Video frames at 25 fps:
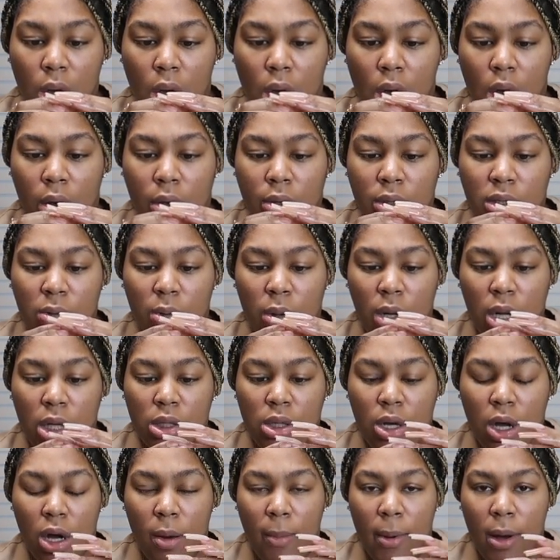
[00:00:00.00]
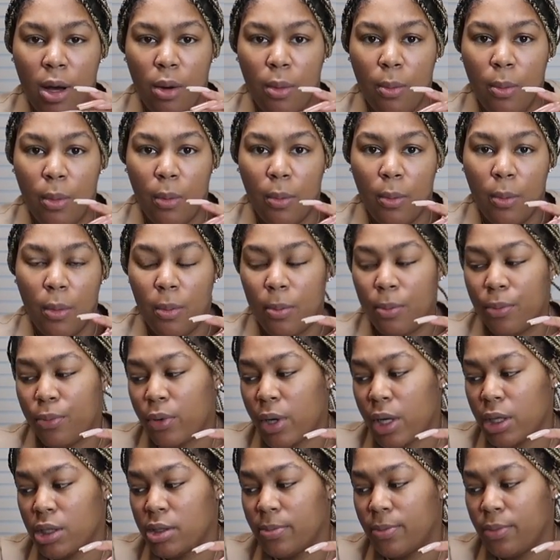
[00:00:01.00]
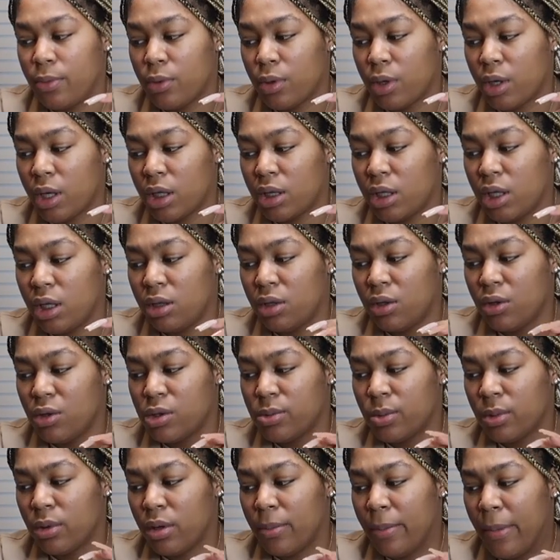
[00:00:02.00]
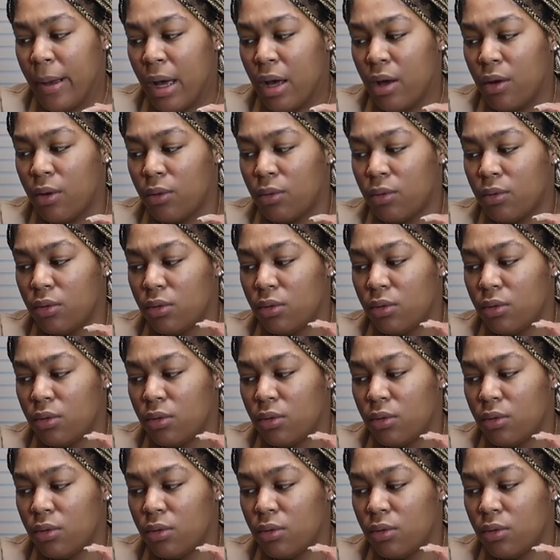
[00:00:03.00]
I also want to talk about price point. I think those were about